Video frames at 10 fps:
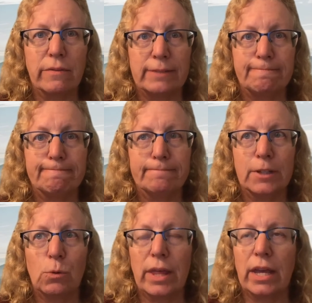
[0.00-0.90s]
it,
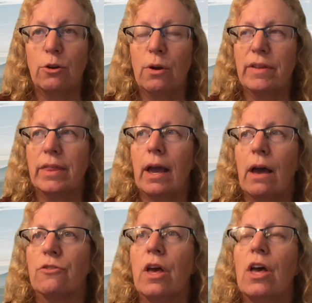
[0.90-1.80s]
where they can do everything
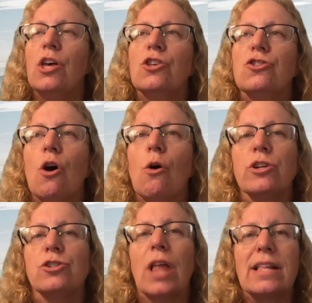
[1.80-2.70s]
else. So
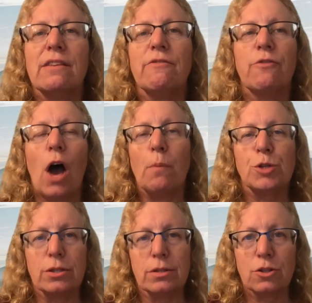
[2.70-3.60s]
there's lots of options.